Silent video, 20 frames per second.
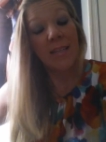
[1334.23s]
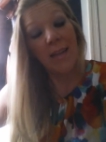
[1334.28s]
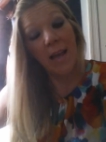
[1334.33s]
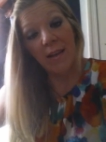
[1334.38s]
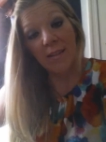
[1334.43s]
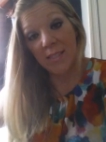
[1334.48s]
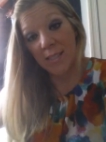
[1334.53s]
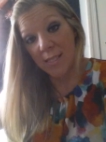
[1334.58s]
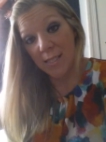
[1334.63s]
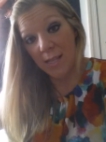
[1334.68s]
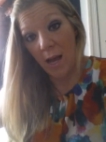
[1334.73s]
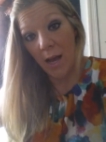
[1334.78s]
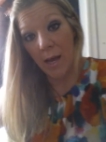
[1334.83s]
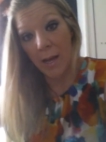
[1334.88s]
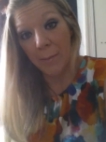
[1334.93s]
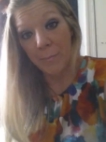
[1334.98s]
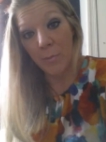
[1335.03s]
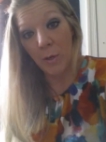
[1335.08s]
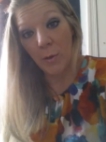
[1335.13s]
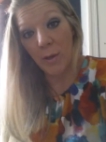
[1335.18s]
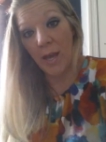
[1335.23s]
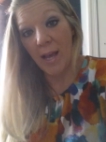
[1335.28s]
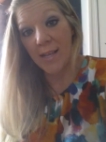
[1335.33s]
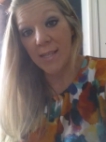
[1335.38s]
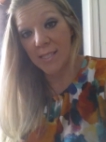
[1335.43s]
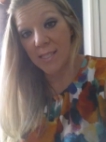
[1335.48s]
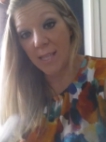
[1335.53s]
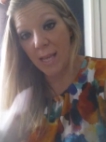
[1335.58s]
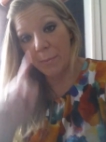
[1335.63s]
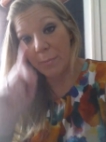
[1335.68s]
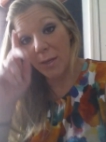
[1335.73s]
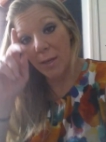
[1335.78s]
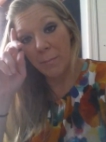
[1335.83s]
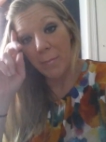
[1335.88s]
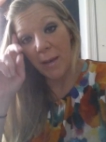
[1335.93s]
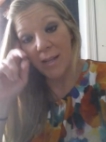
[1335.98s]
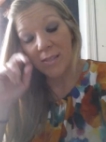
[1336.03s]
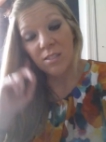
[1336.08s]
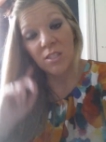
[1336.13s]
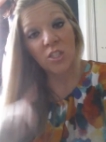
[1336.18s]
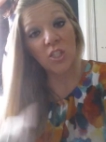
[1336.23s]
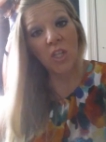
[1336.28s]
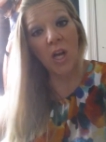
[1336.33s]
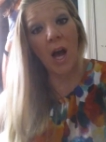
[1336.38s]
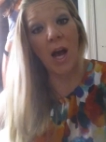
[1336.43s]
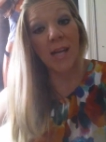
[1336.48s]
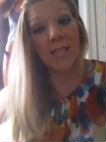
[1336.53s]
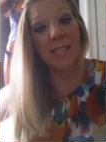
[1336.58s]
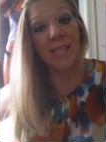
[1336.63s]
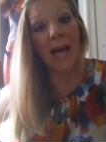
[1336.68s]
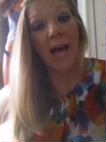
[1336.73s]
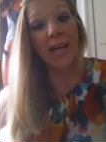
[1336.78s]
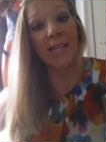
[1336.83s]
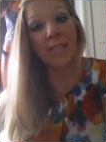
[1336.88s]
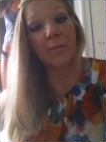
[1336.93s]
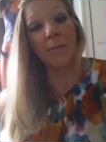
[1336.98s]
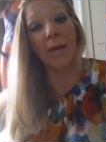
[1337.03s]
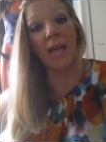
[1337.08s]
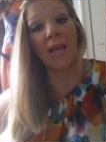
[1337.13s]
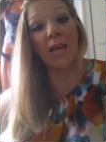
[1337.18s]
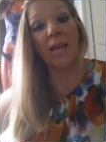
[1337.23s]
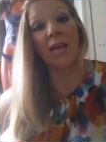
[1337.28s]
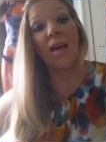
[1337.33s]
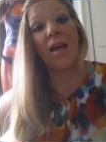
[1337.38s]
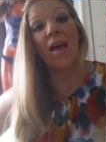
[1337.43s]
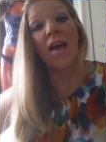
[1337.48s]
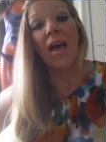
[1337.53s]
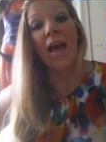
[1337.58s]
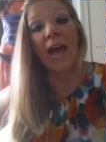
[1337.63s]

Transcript: Now's the time, okay? Send me a message, contact me,